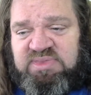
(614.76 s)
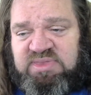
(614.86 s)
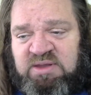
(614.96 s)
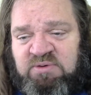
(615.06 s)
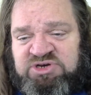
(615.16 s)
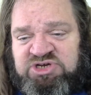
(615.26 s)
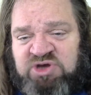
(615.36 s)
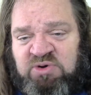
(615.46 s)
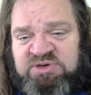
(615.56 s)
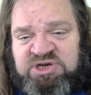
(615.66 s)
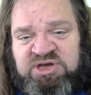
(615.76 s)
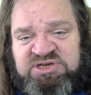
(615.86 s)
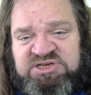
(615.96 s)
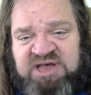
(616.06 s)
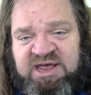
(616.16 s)
which is always a good
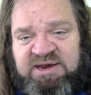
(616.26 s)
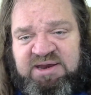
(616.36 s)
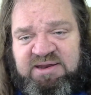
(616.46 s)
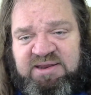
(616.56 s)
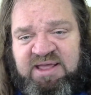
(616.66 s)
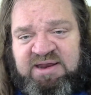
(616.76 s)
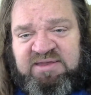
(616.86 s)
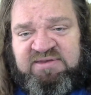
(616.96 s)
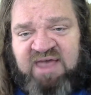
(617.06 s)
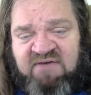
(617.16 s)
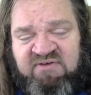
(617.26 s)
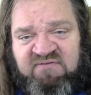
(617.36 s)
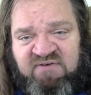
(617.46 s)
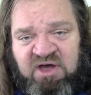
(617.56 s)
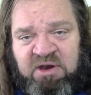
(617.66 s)
sign that he's having
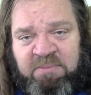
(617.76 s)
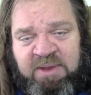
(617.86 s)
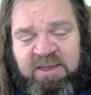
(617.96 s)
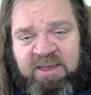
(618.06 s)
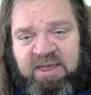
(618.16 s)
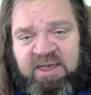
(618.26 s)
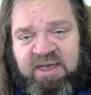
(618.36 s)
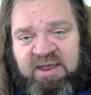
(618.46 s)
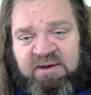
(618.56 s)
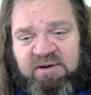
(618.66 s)
fun. And